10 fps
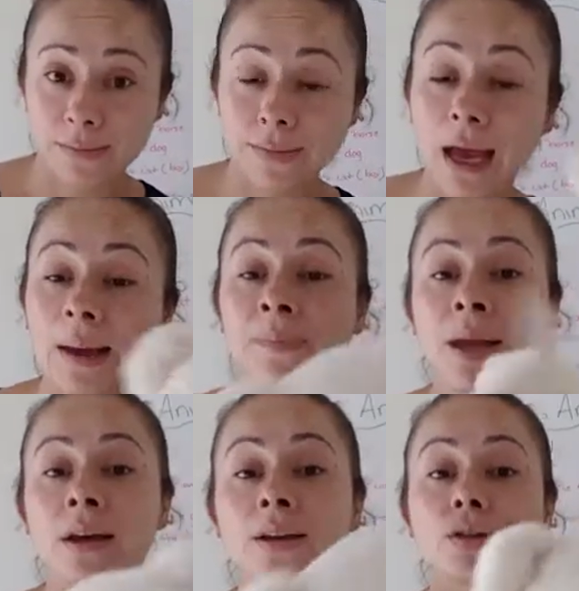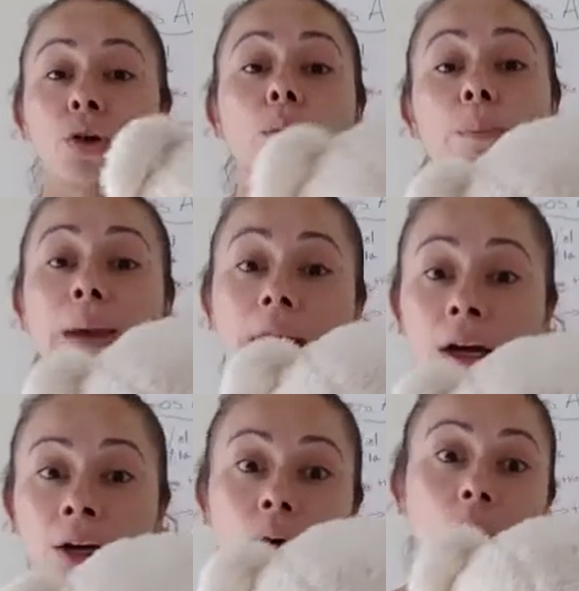Okay? So
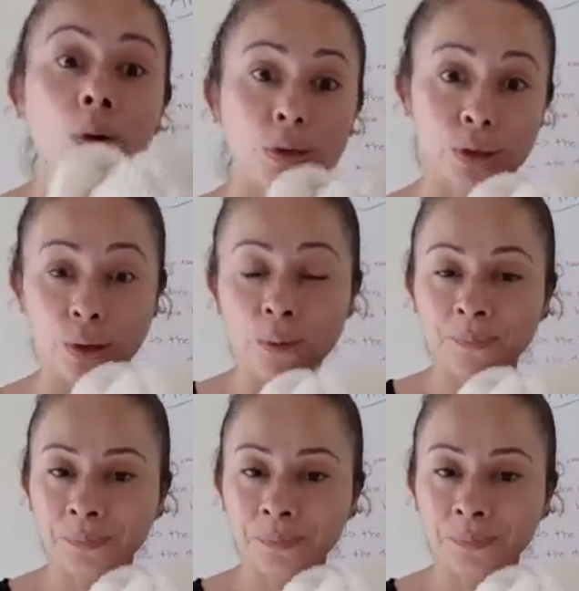bear, oso.